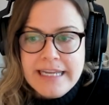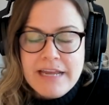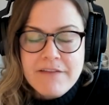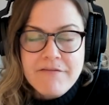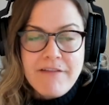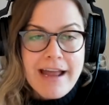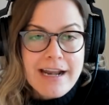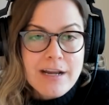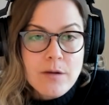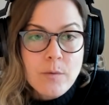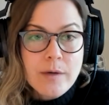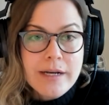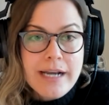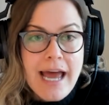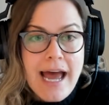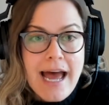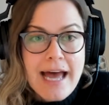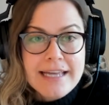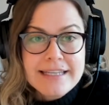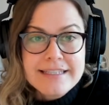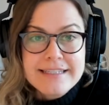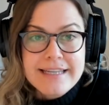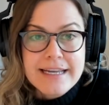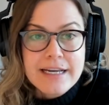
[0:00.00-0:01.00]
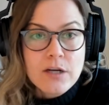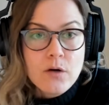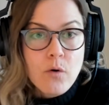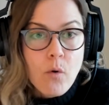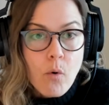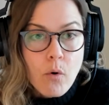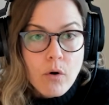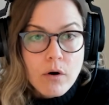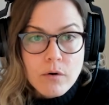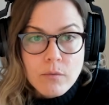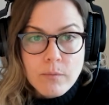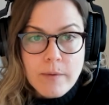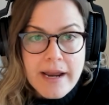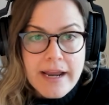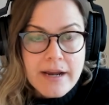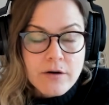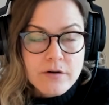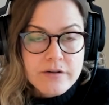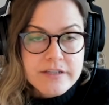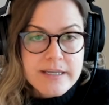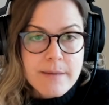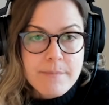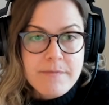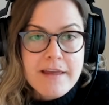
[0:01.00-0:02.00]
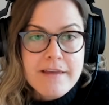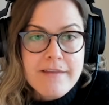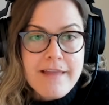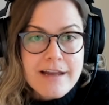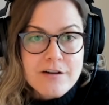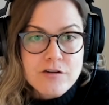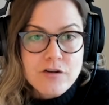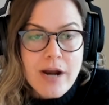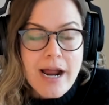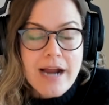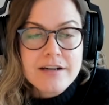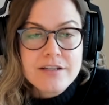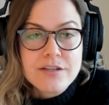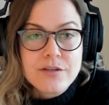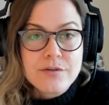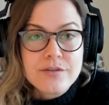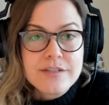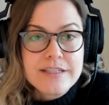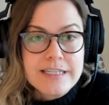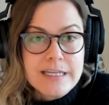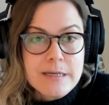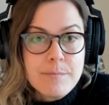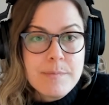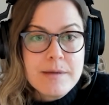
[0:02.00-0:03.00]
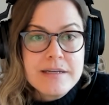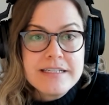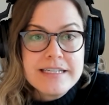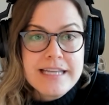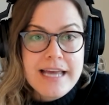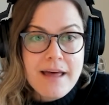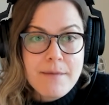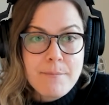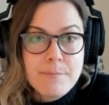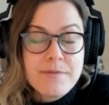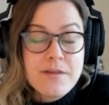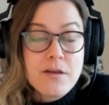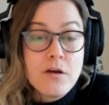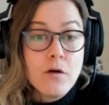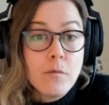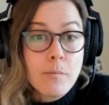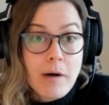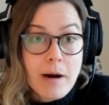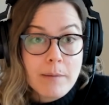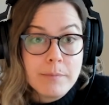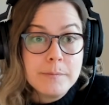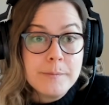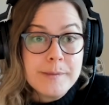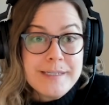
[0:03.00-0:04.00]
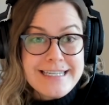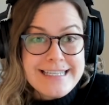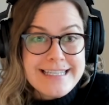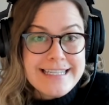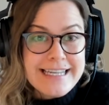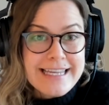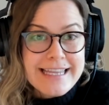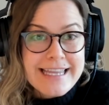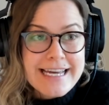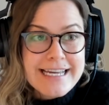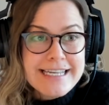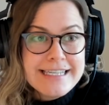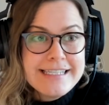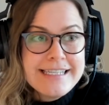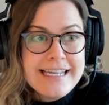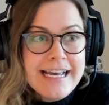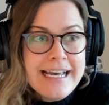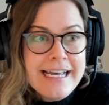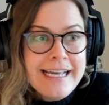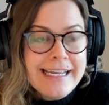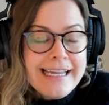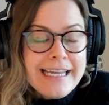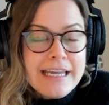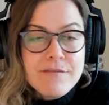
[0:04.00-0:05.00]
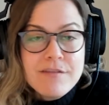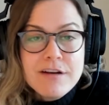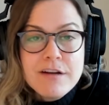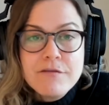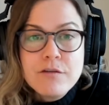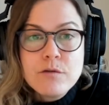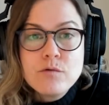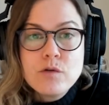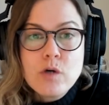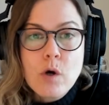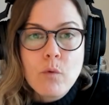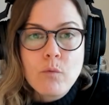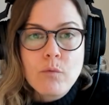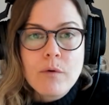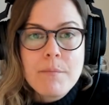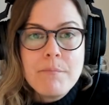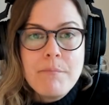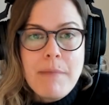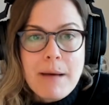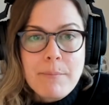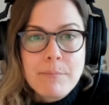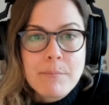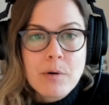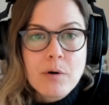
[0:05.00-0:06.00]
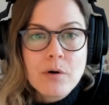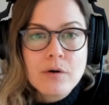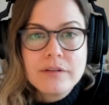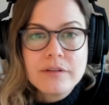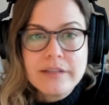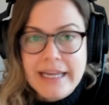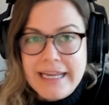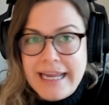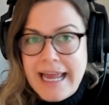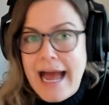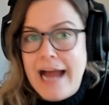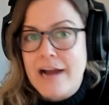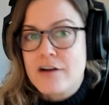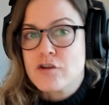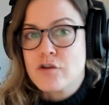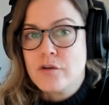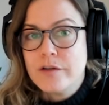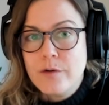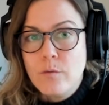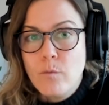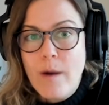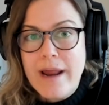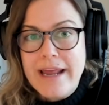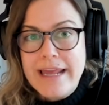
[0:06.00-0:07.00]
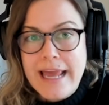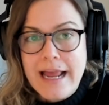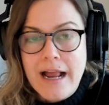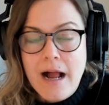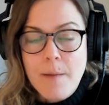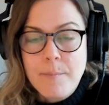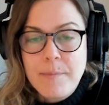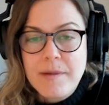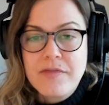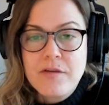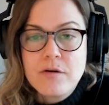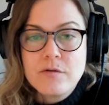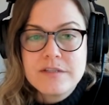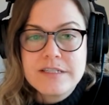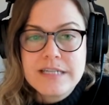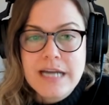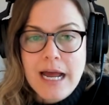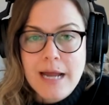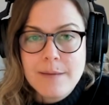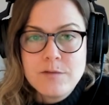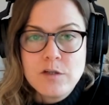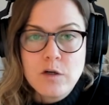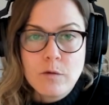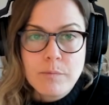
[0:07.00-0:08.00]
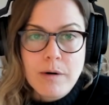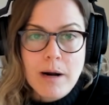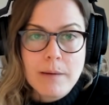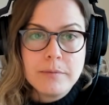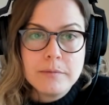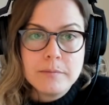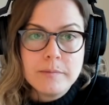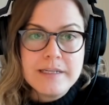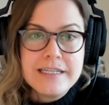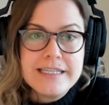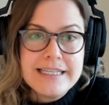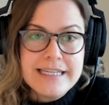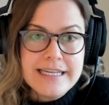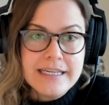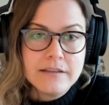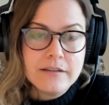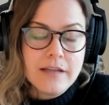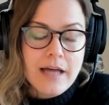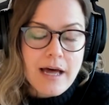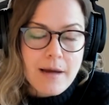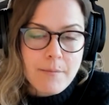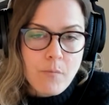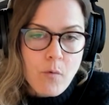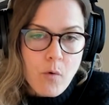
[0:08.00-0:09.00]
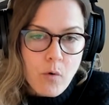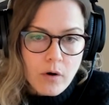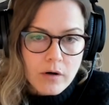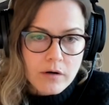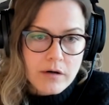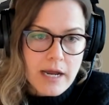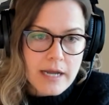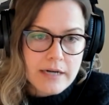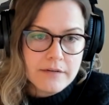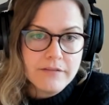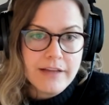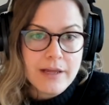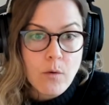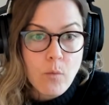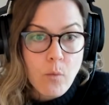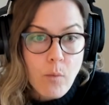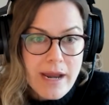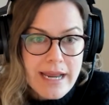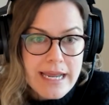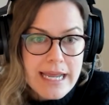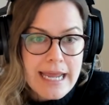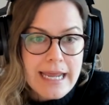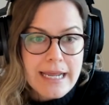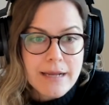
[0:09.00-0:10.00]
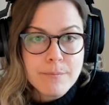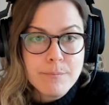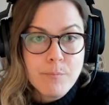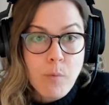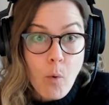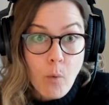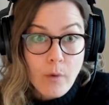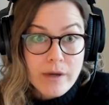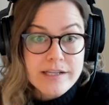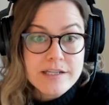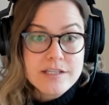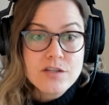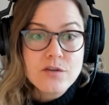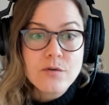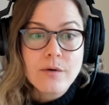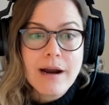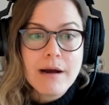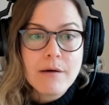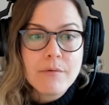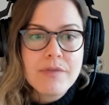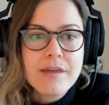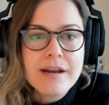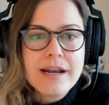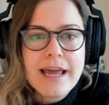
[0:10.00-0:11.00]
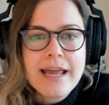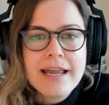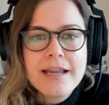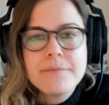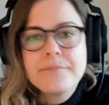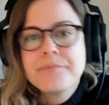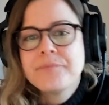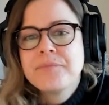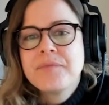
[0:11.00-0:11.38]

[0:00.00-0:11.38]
If anyone has like an Oura ring or something that tracks their sleep in depth, you'll probably see this. Even if you don't remember like actually waking up at those times, you'll probably see a lot more kind of like waking points throughout the night.